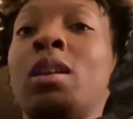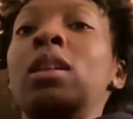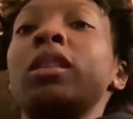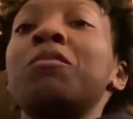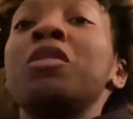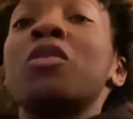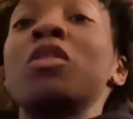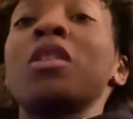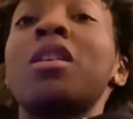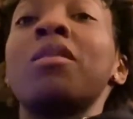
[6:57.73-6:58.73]
Let me know in
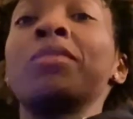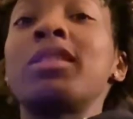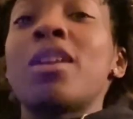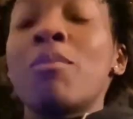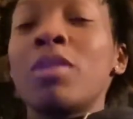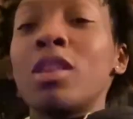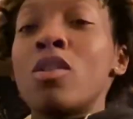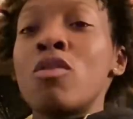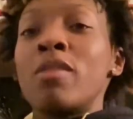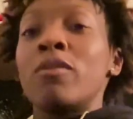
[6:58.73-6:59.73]
the comments down
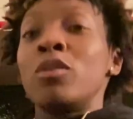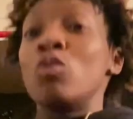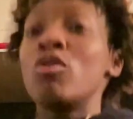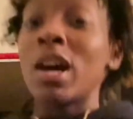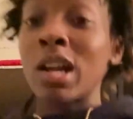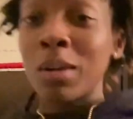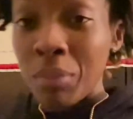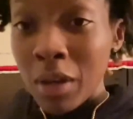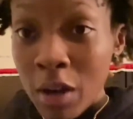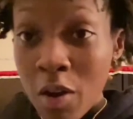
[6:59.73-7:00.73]
below if you got a
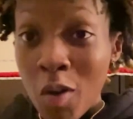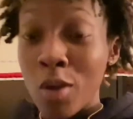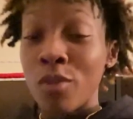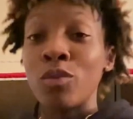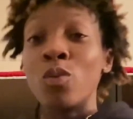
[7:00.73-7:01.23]
pair, or if you